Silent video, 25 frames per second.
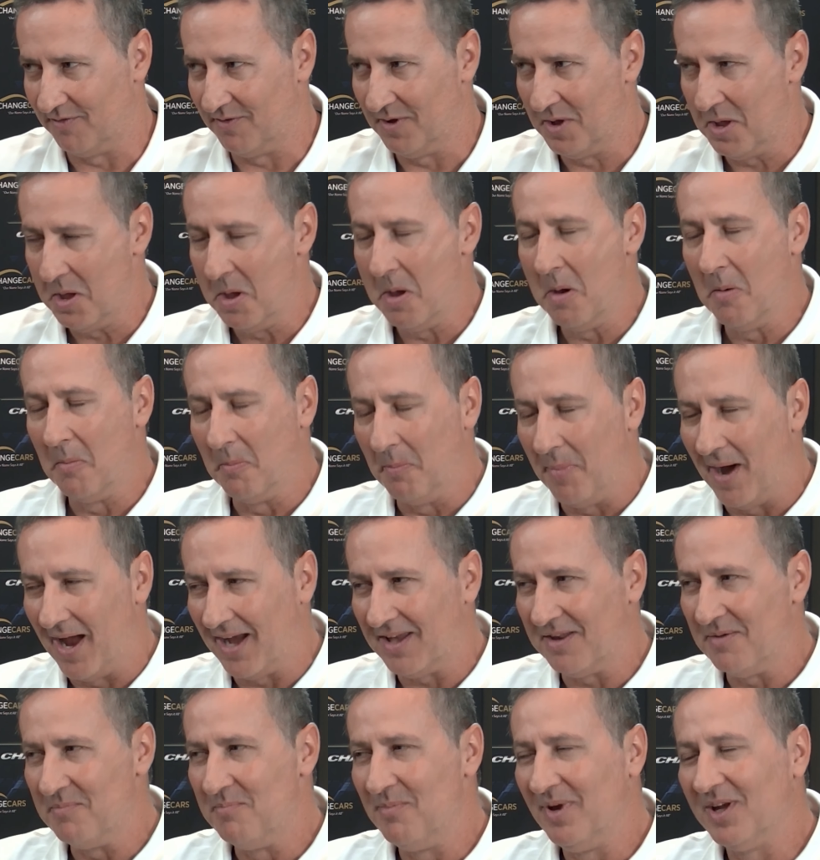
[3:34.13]
But
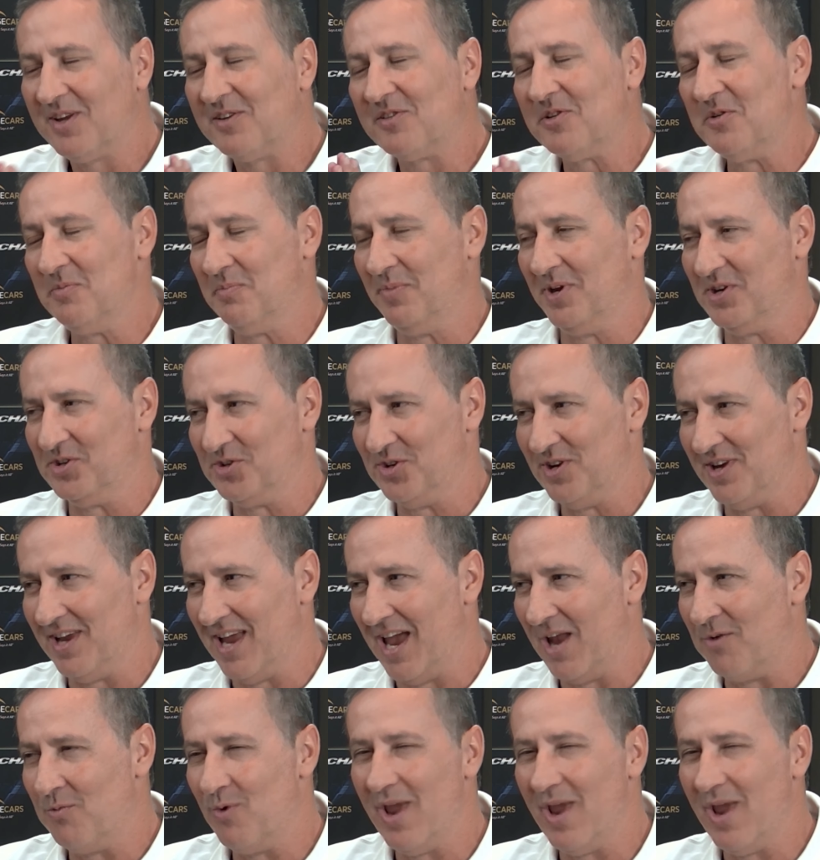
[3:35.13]
Mitsubishi, and we